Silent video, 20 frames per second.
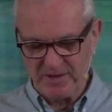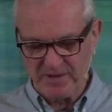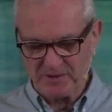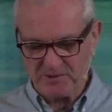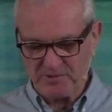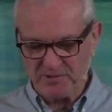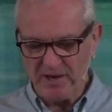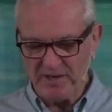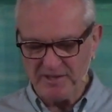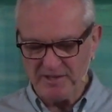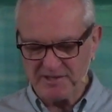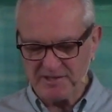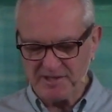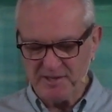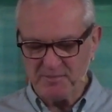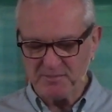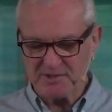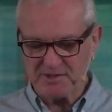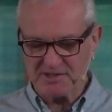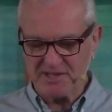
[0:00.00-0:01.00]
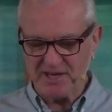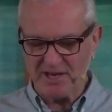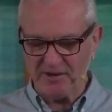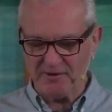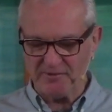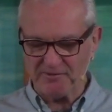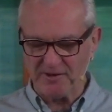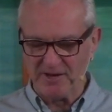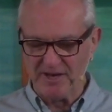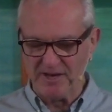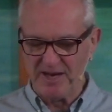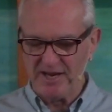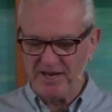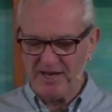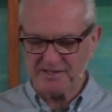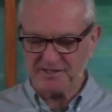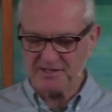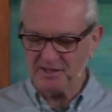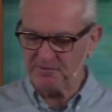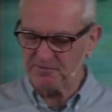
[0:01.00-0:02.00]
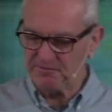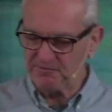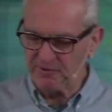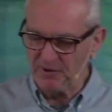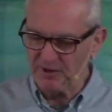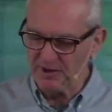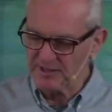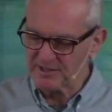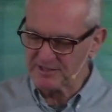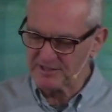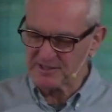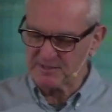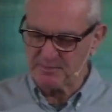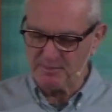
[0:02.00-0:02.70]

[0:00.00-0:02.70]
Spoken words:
Christ himself is the fullest